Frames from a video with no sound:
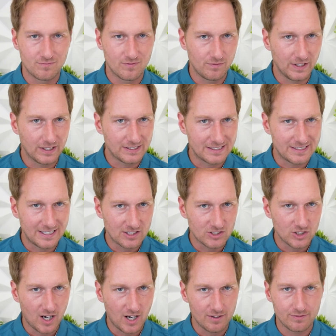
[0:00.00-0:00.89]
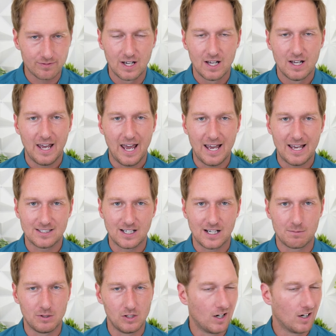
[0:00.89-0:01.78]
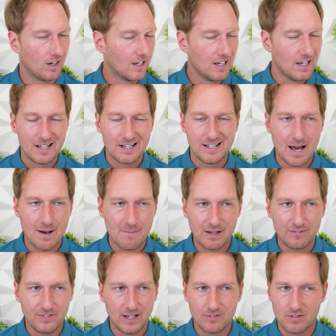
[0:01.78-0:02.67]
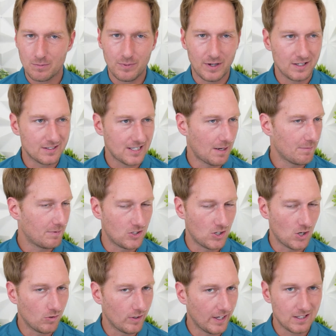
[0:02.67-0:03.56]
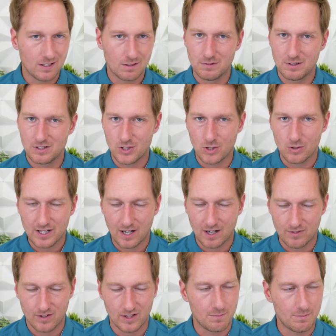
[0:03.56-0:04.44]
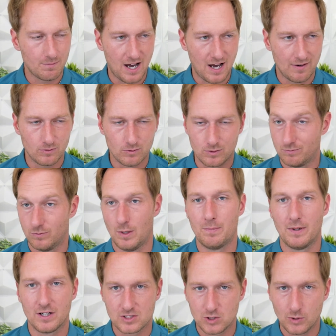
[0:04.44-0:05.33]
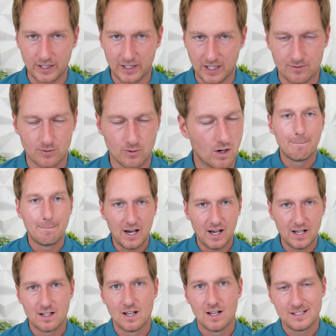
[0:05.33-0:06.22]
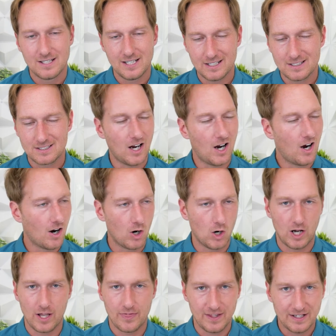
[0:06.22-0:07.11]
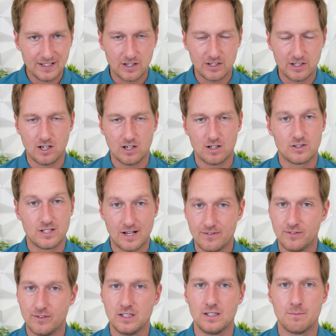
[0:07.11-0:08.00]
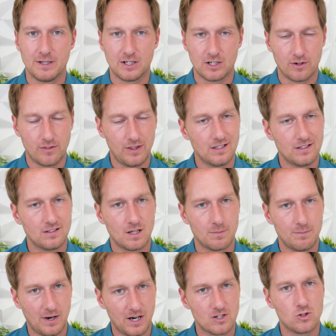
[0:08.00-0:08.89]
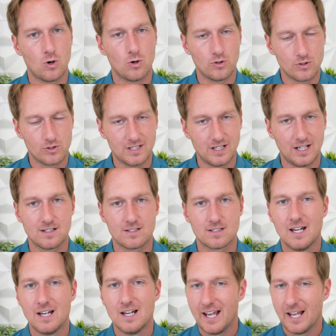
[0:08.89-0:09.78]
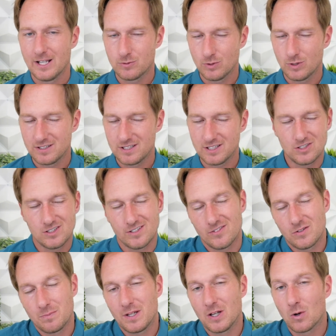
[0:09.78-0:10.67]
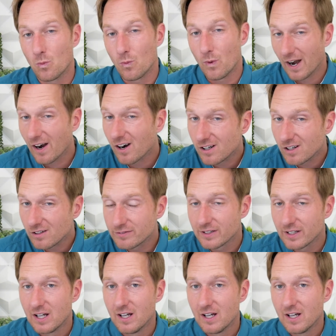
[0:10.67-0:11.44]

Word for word: flick the ticks off as they come along. Not my favorite bug type. Don't like them. Don't care for them. Uh, what bugs do I care for? But ticks are a thing down here, definitely a bigger thing compared to northern states. It's one of the things you just have to be aware of.